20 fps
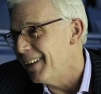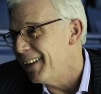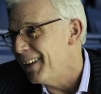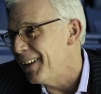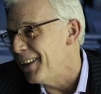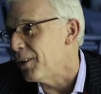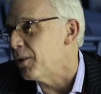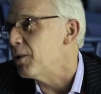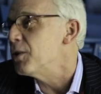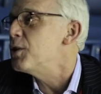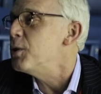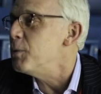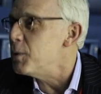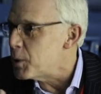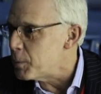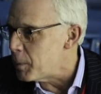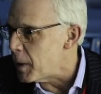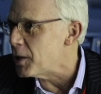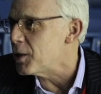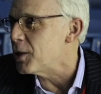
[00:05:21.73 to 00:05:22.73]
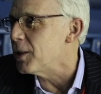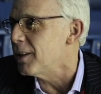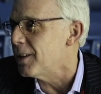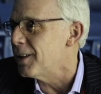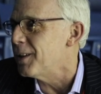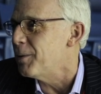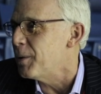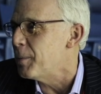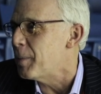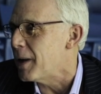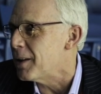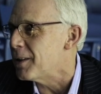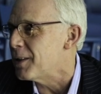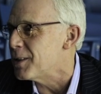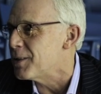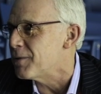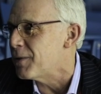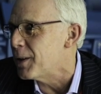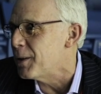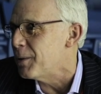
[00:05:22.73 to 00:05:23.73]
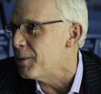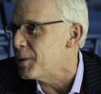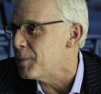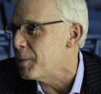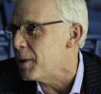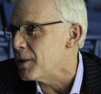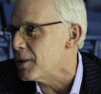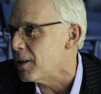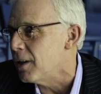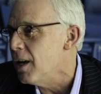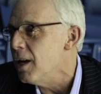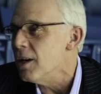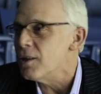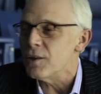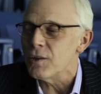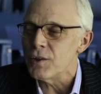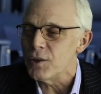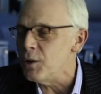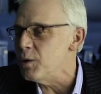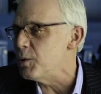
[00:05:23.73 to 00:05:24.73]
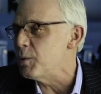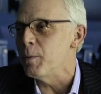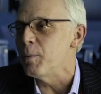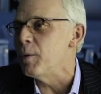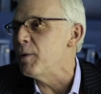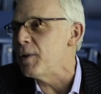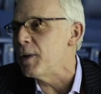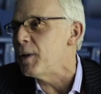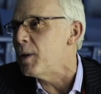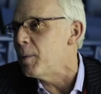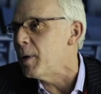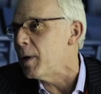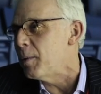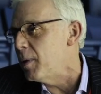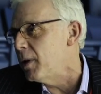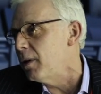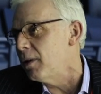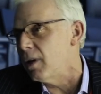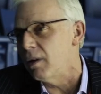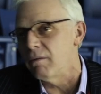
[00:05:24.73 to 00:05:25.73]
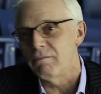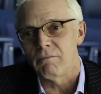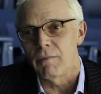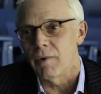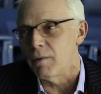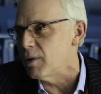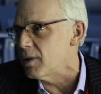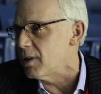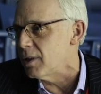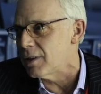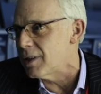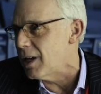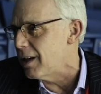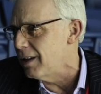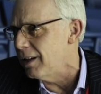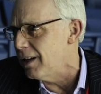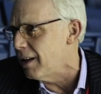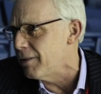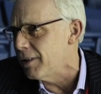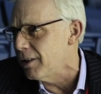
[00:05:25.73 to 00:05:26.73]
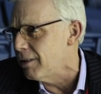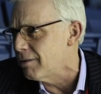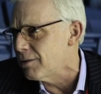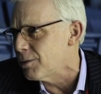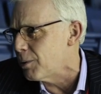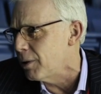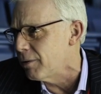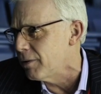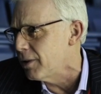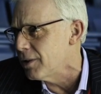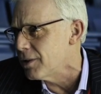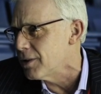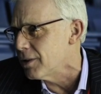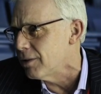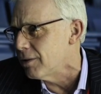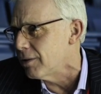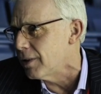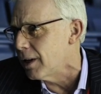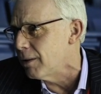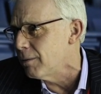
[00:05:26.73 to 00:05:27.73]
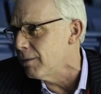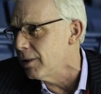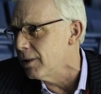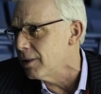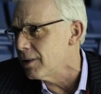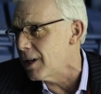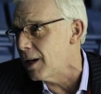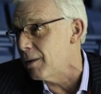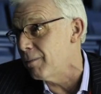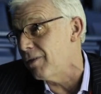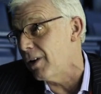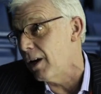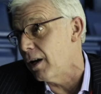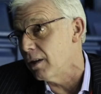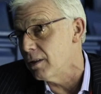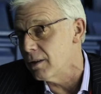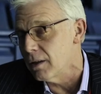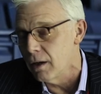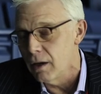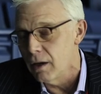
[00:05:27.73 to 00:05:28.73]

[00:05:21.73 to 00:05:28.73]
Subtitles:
You know, because you were special, you're a Panthers fan, you were special. So as soon as we moved into the big building, what was it, 10, 11, 12 years ago now, time flies,